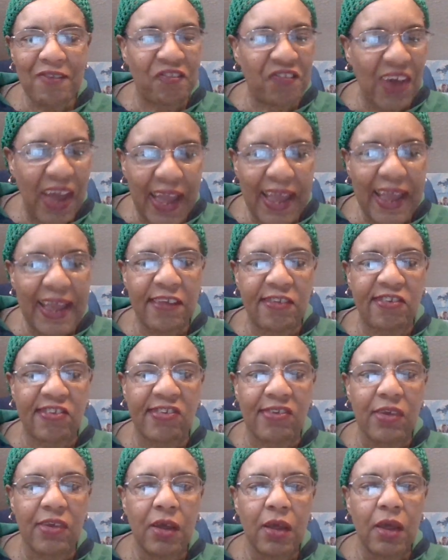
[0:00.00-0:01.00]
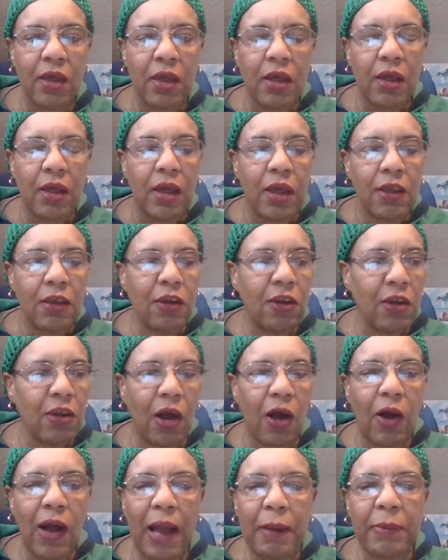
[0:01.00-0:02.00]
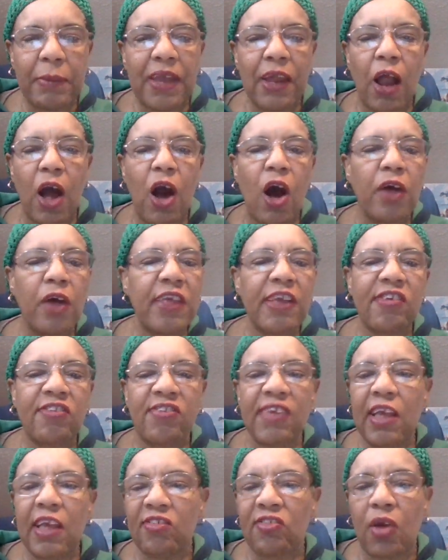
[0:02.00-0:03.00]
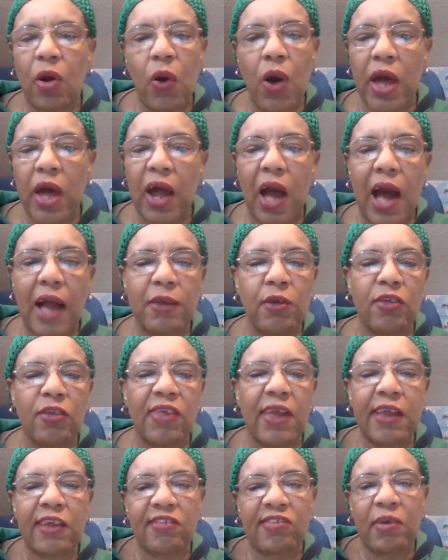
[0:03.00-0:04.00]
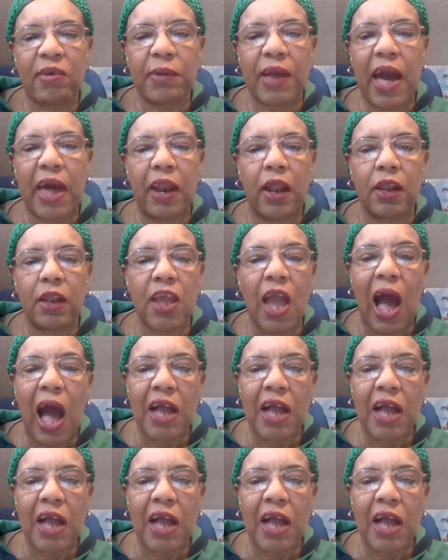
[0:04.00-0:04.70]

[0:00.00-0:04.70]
face. All these things going on. You think of some kind of